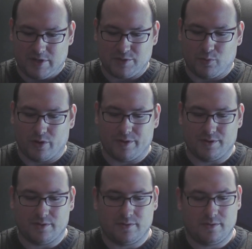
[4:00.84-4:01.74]
much more than
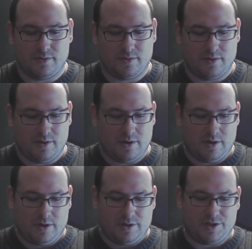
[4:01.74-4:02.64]

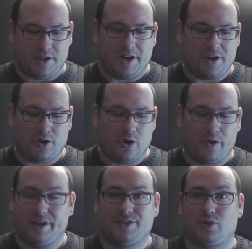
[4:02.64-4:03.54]
just letting you
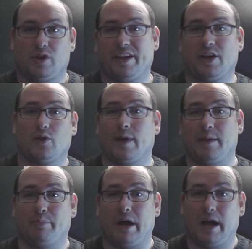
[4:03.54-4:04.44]
know that it's sort of like a
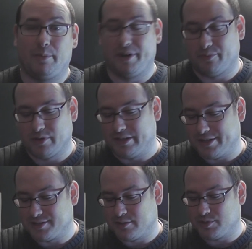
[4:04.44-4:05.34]
great buy, but it really
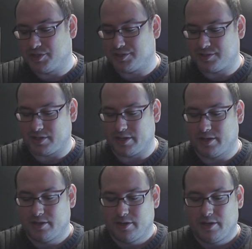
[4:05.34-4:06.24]
isn't. It was just
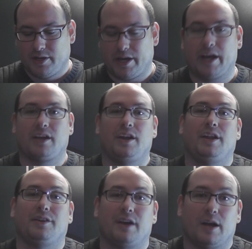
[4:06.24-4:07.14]
at
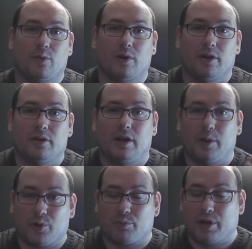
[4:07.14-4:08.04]
Canadian Tire, where
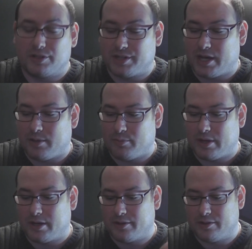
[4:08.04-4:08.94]
I work part-time,
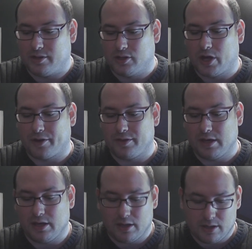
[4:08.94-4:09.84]
a lot of
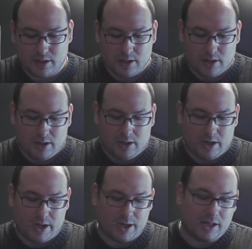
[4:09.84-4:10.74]
the
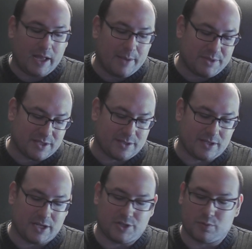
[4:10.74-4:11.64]
clamps and
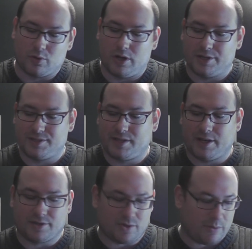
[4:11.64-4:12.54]
such were on
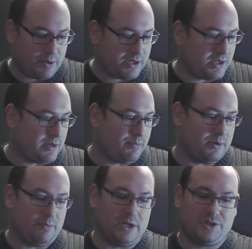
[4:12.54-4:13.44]
sale, so I picked up
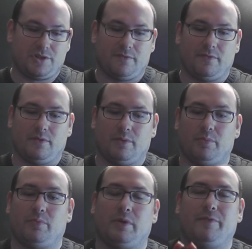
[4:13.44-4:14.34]
a bunch of,
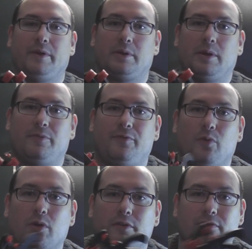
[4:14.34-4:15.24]
I picked up
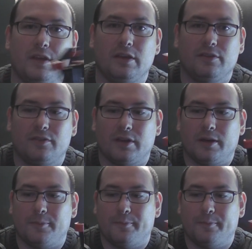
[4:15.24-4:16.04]
4 of these